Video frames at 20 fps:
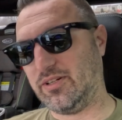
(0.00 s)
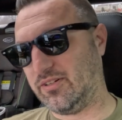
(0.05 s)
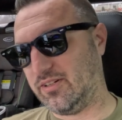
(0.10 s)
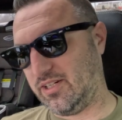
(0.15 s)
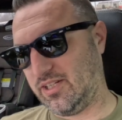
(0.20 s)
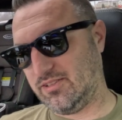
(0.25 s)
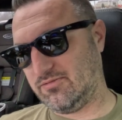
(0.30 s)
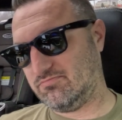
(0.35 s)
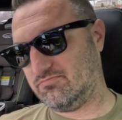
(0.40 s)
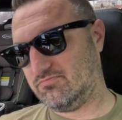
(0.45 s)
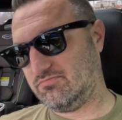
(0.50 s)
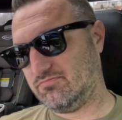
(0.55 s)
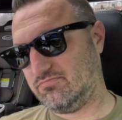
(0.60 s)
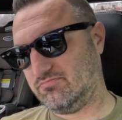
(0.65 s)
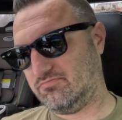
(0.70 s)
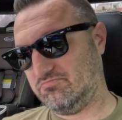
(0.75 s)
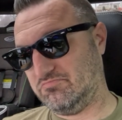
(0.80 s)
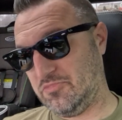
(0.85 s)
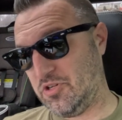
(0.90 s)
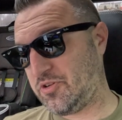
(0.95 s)
in it.
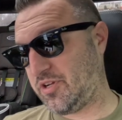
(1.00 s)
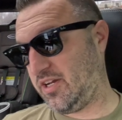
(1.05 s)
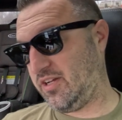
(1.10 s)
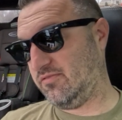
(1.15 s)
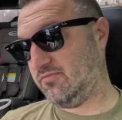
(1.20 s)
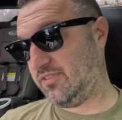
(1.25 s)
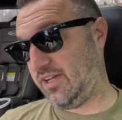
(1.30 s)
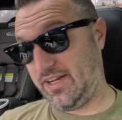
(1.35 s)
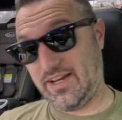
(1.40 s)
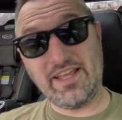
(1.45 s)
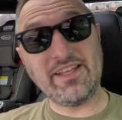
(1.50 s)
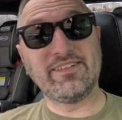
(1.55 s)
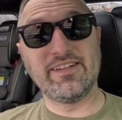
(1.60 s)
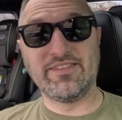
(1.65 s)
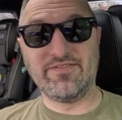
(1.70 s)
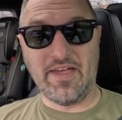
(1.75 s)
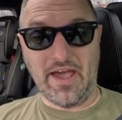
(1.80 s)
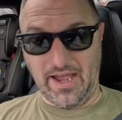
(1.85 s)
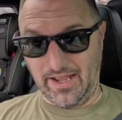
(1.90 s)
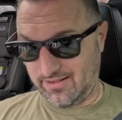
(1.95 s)
Okay, and he
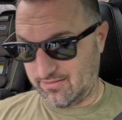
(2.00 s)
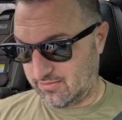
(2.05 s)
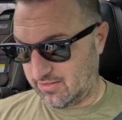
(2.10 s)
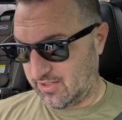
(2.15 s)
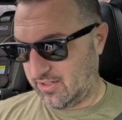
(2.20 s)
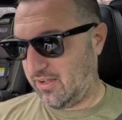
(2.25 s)
did that.